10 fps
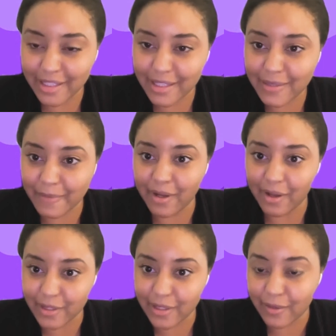reasons, but
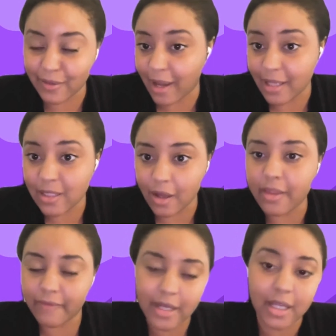also I
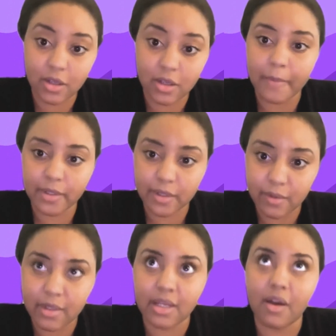saw the financial
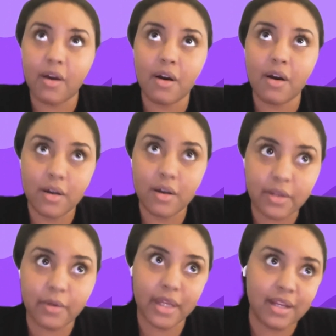opportunity
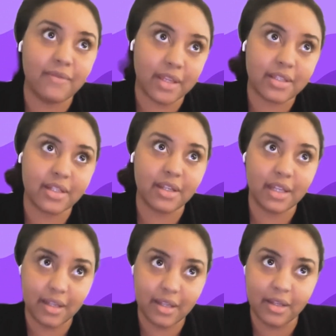also in
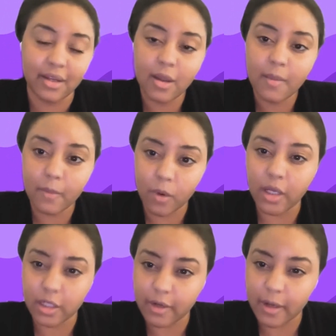investing in
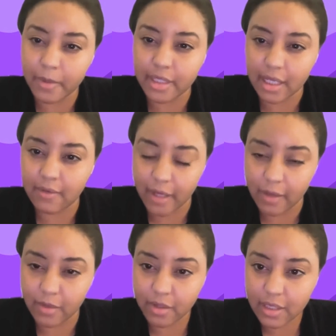more underrepresented
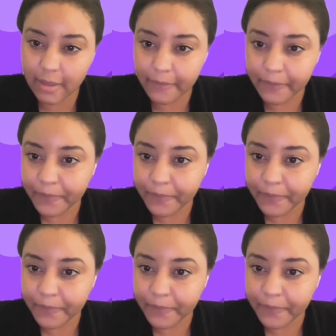founders.